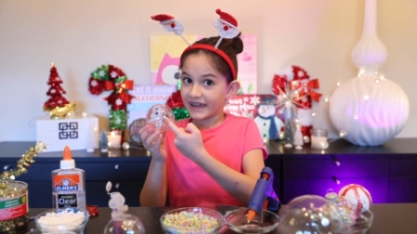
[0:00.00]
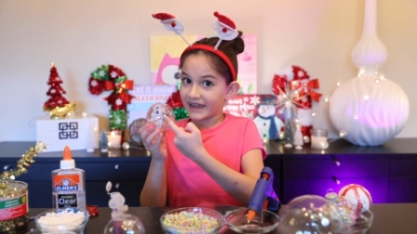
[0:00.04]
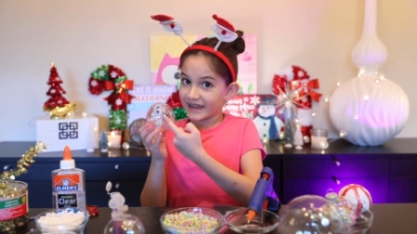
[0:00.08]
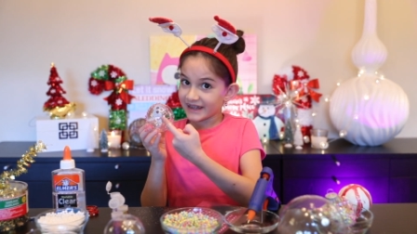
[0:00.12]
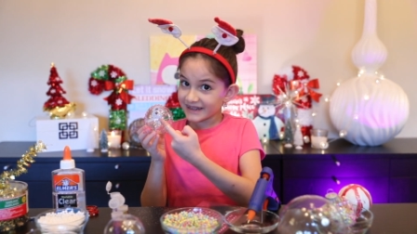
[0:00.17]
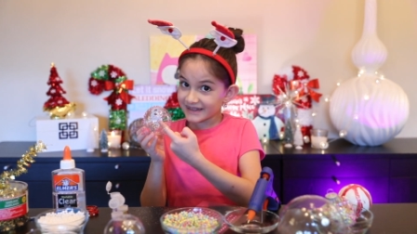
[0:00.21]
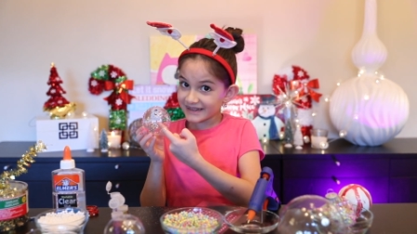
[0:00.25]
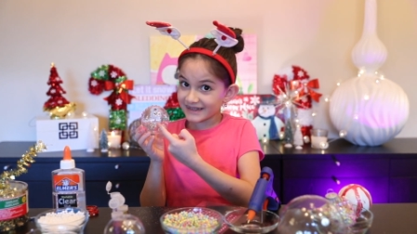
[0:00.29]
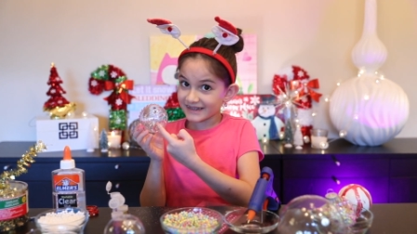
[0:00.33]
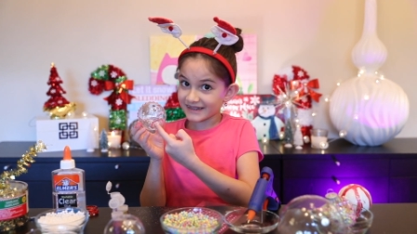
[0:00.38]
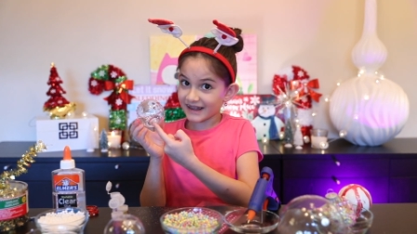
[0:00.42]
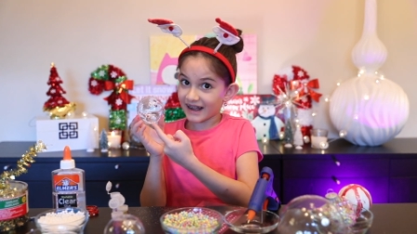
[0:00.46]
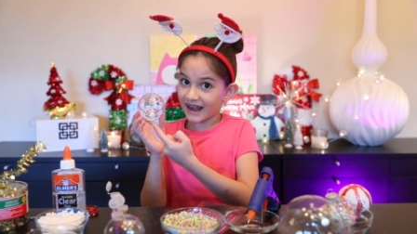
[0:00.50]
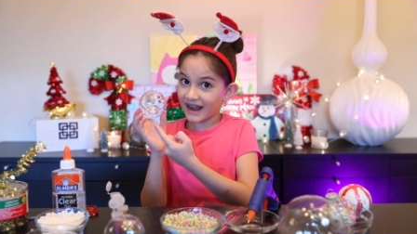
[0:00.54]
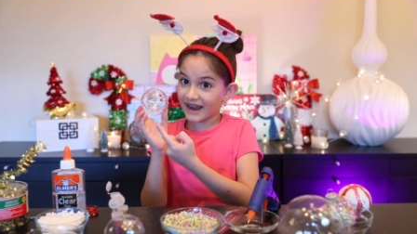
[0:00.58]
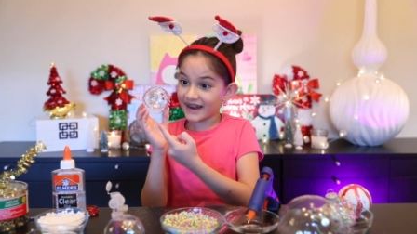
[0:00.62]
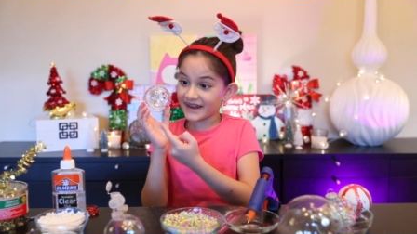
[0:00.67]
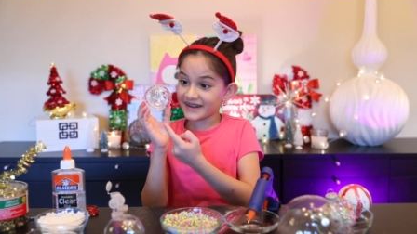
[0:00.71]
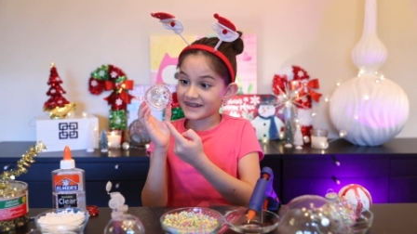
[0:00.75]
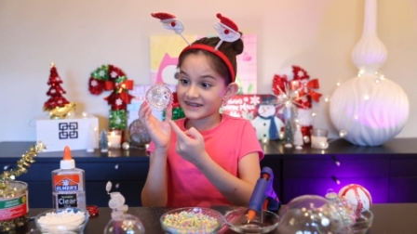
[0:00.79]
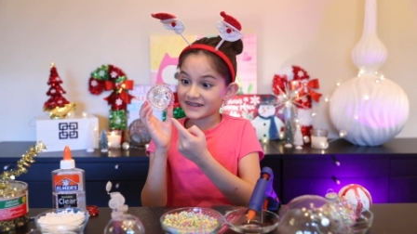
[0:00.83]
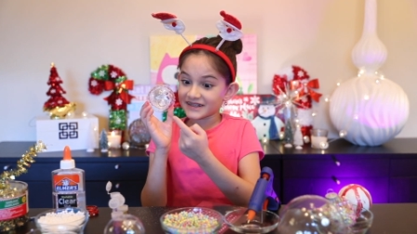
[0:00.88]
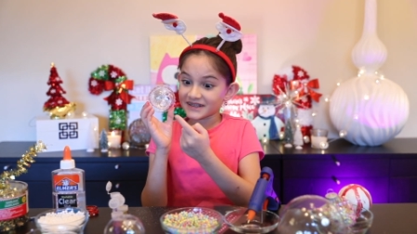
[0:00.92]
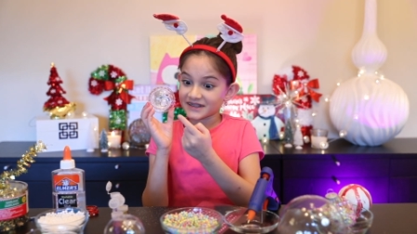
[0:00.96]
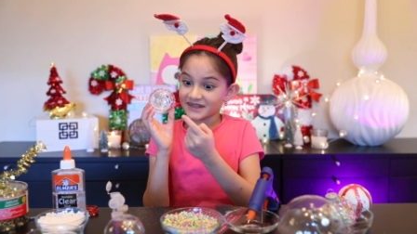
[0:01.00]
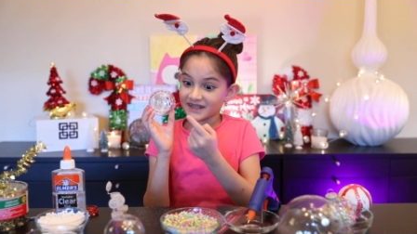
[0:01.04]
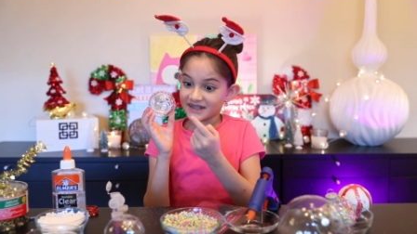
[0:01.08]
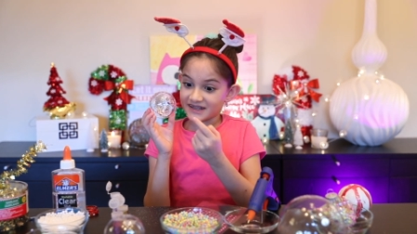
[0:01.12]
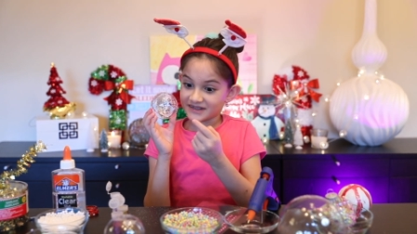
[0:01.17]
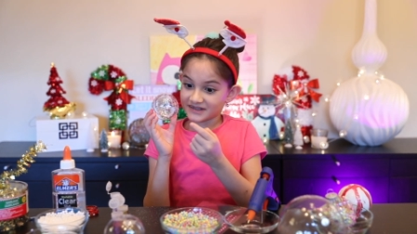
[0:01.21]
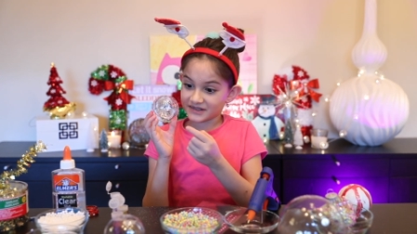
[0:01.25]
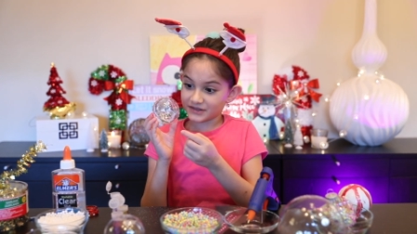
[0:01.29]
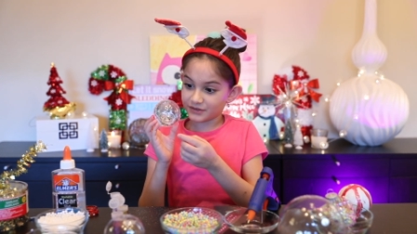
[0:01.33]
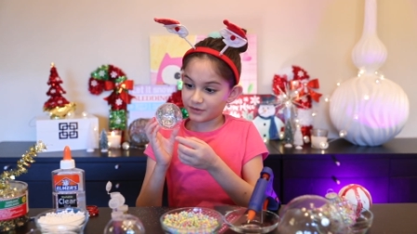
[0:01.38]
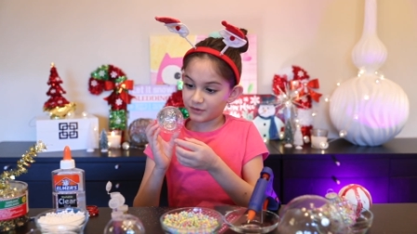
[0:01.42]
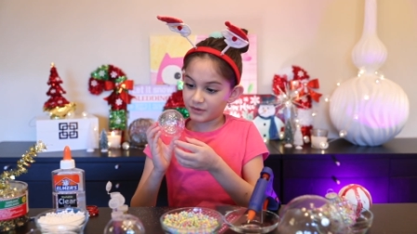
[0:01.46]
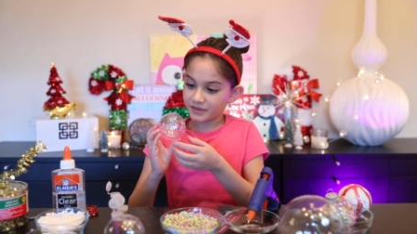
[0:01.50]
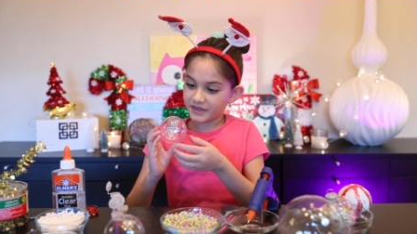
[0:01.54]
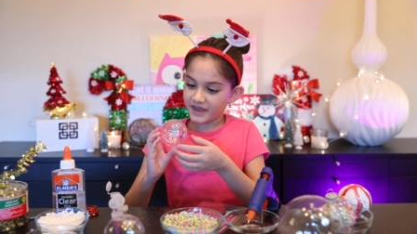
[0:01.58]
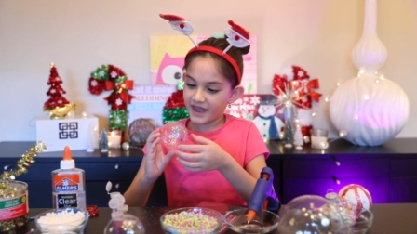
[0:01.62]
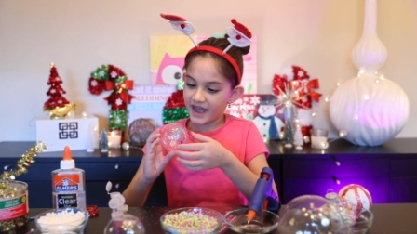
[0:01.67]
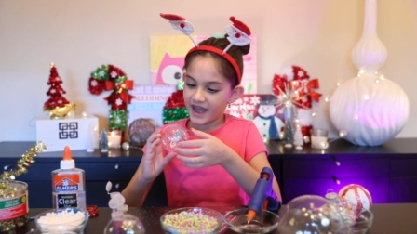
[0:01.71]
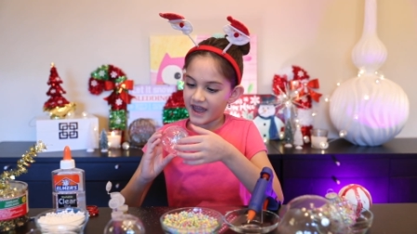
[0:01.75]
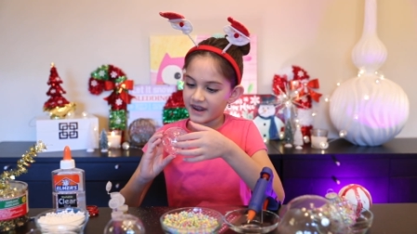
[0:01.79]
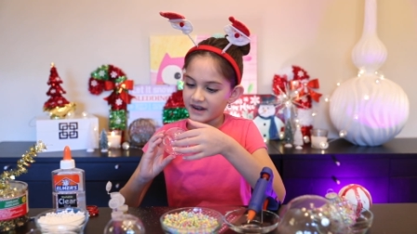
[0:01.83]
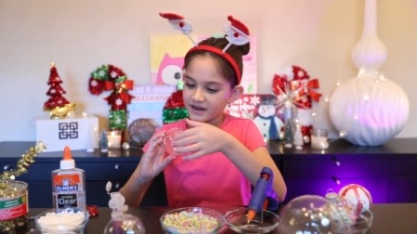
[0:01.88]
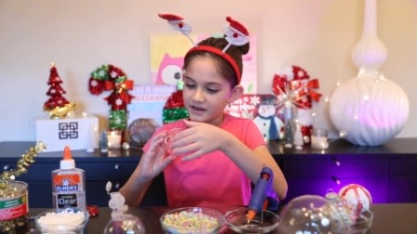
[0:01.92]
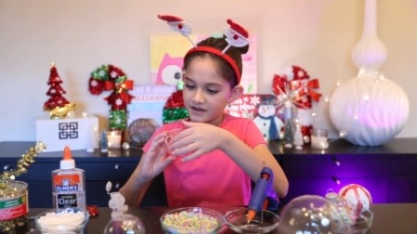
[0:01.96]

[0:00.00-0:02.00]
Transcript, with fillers: inside, let's do that.